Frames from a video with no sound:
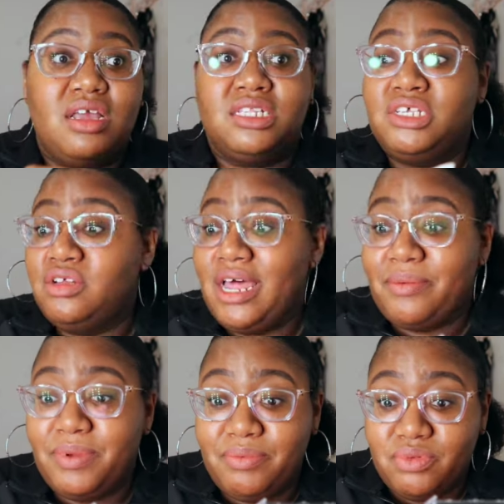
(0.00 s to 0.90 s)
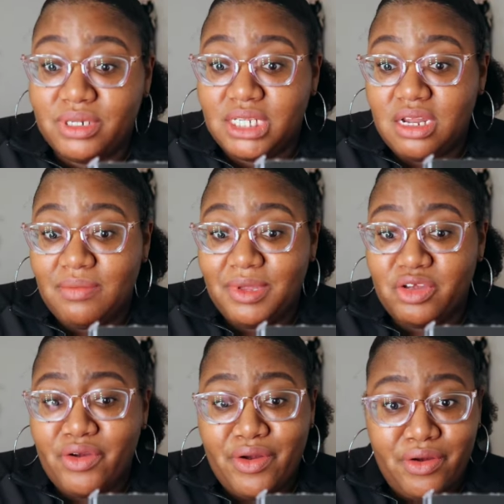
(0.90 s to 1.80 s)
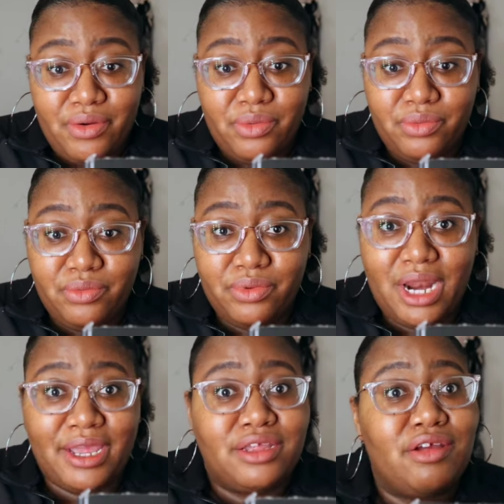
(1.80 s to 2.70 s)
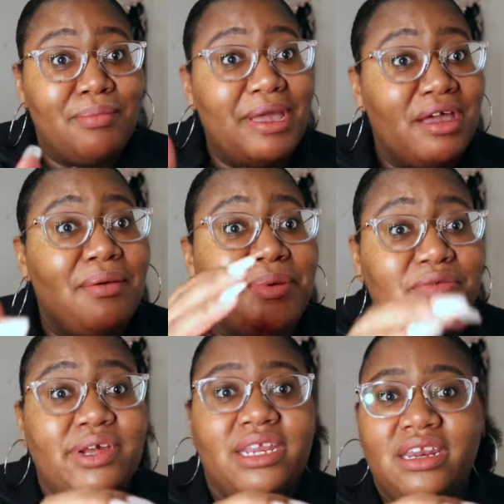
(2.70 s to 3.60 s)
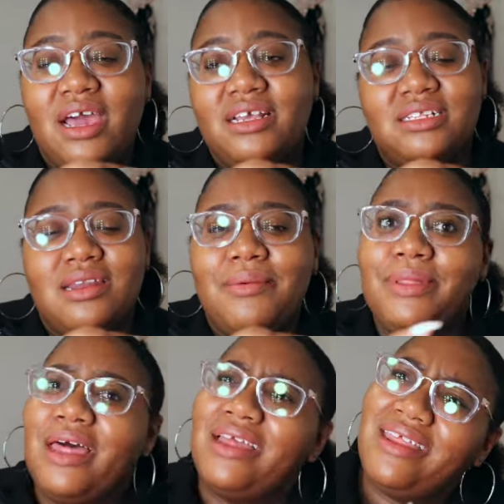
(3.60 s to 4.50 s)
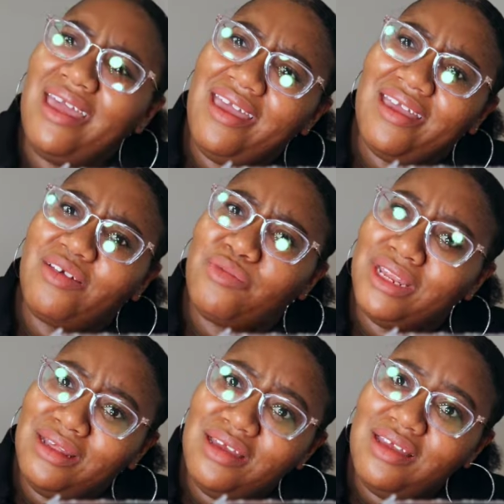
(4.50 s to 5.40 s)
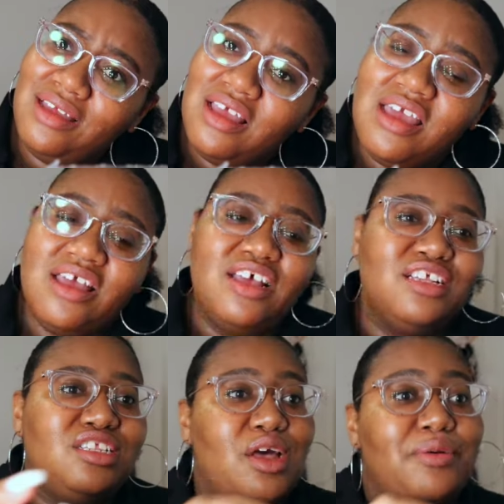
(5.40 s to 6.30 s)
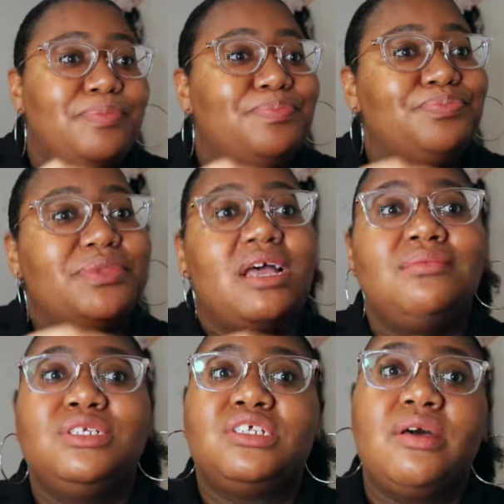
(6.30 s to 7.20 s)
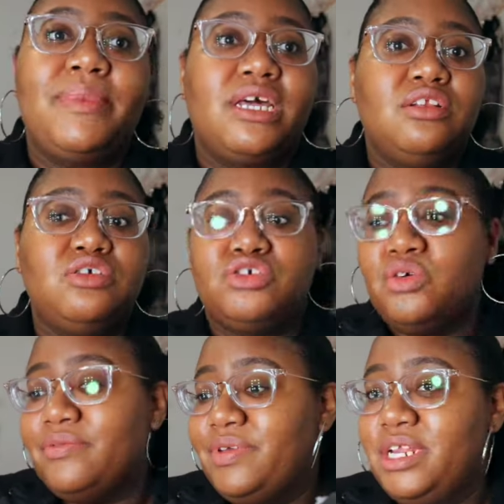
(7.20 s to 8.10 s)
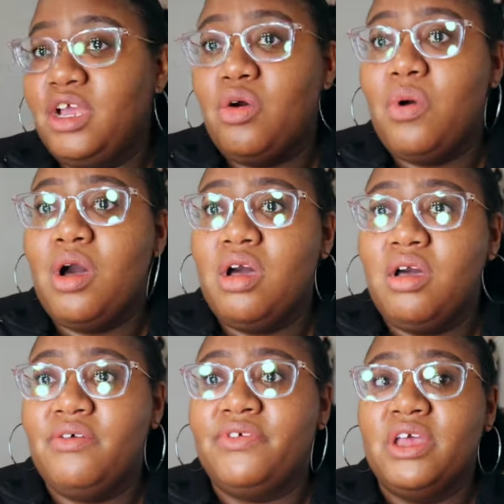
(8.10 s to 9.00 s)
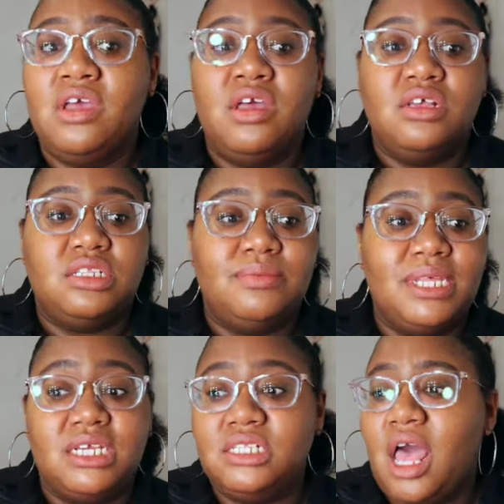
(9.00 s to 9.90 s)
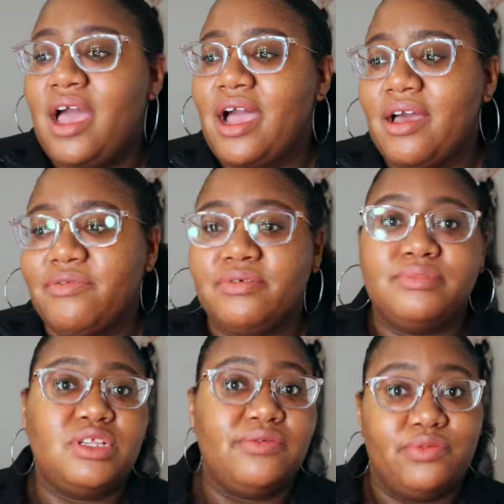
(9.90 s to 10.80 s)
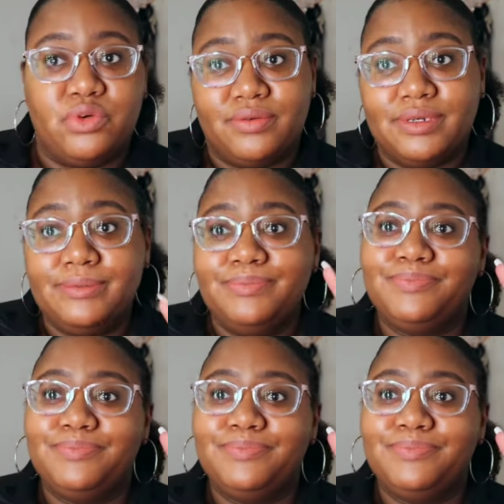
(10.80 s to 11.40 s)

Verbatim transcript: Until, like, people were telling me, girl, like, your makeup be really nice. And I'd be like, hey, really? So, I'm just going to make a little short video of some things I got from Sephora.